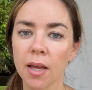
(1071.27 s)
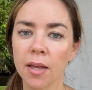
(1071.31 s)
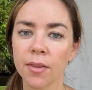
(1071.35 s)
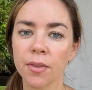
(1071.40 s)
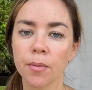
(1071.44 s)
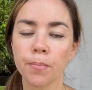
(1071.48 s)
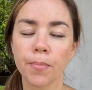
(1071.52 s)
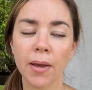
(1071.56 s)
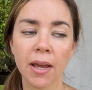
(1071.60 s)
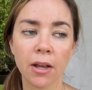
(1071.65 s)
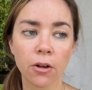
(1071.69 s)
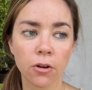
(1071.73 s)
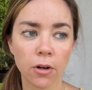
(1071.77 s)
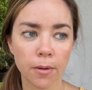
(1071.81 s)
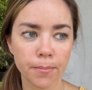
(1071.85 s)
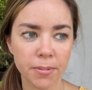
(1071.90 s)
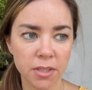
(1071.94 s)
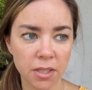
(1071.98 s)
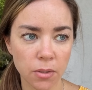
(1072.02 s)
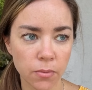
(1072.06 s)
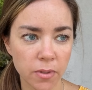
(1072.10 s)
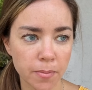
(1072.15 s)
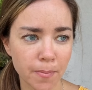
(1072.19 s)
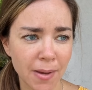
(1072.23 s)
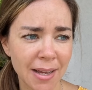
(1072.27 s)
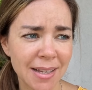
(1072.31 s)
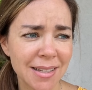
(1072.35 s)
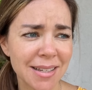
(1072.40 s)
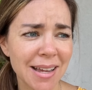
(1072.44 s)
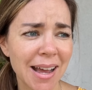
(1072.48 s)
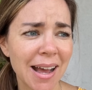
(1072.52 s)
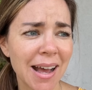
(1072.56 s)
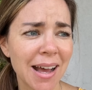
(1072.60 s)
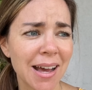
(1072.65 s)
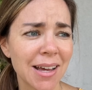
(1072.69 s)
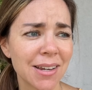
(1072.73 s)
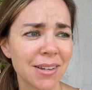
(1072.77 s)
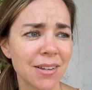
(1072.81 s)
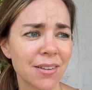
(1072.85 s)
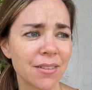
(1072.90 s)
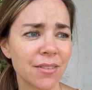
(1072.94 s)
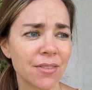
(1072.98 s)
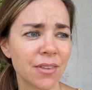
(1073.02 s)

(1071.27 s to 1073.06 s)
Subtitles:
and the bankruptcy with my dad,